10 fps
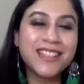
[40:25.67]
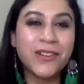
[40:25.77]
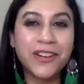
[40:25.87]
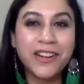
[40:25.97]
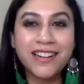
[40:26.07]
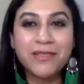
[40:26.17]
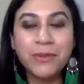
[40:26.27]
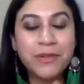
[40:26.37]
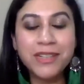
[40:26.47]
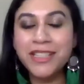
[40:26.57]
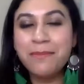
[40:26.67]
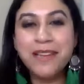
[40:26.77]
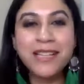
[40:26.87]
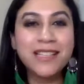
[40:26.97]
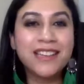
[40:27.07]
or what's your
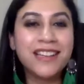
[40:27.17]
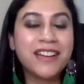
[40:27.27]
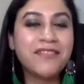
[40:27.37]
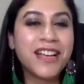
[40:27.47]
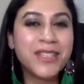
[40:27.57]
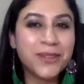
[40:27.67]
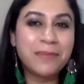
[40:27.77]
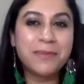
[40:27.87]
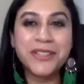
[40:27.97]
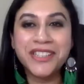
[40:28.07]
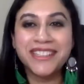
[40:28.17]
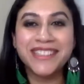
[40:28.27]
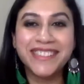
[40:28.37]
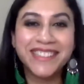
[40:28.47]
best advice to that person?